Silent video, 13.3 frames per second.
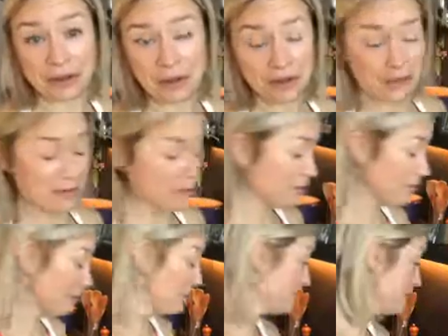I put the
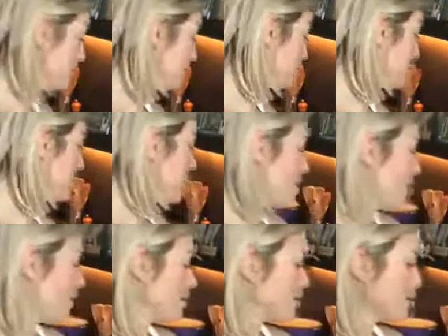food processor on.
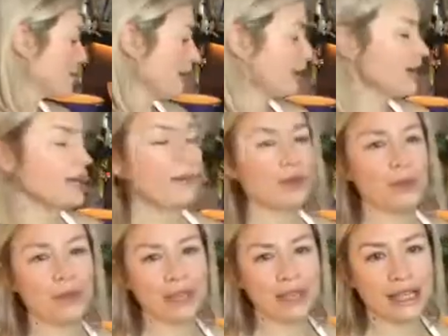But we
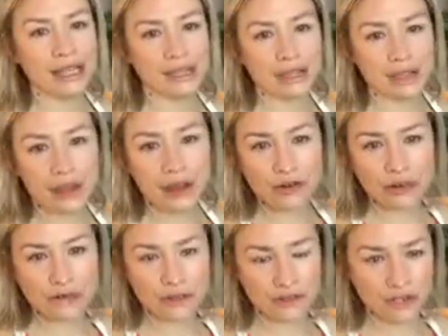want these, so it's
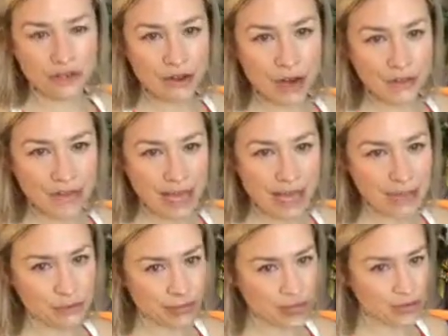150 grams of
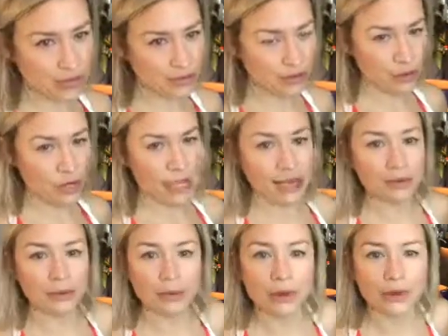hazelnuts that have gone
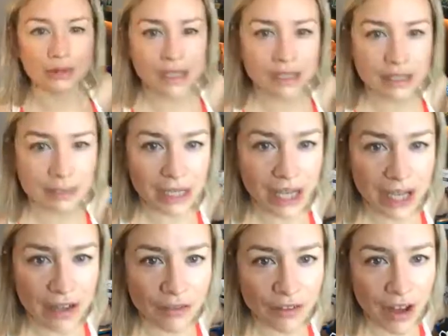in. We want these to be
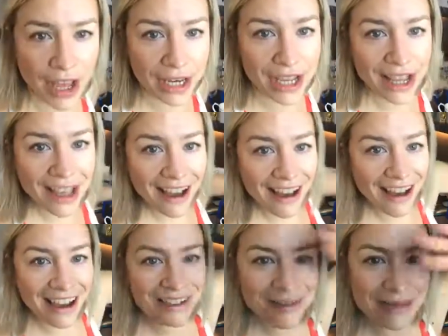like a fine,
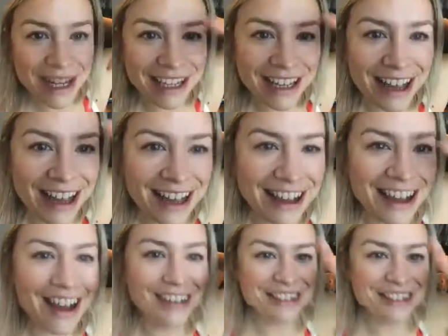hi Rebecca!